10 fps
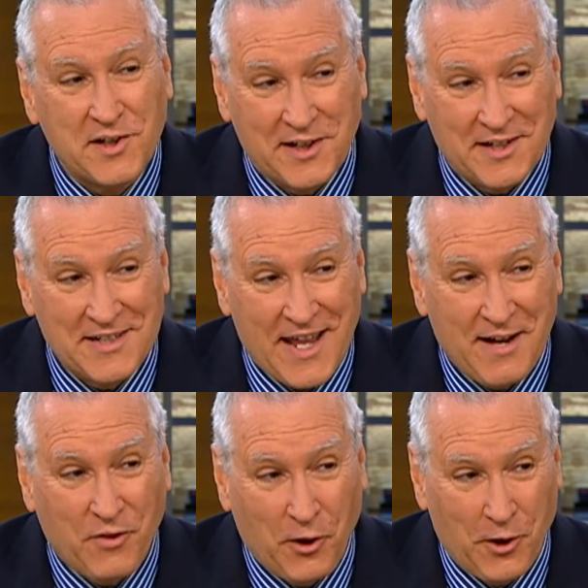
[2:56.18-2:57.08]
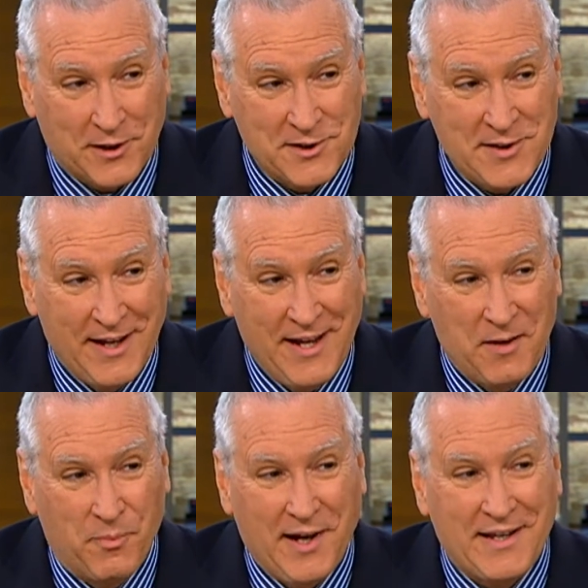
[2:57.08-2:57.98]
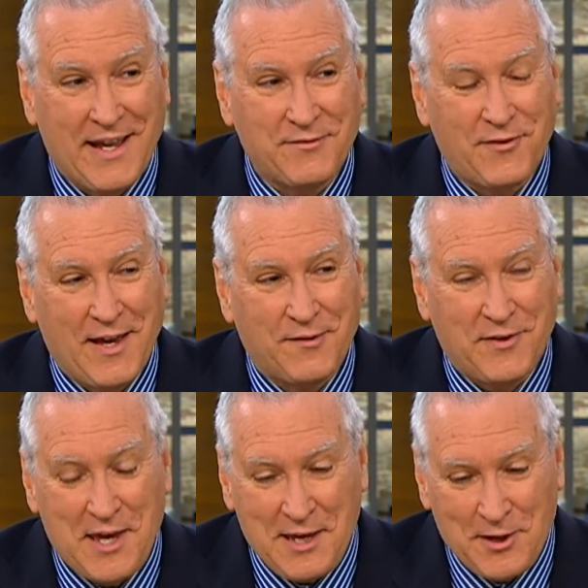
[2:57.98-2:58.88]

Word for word: he didn't have the looks. But if, if he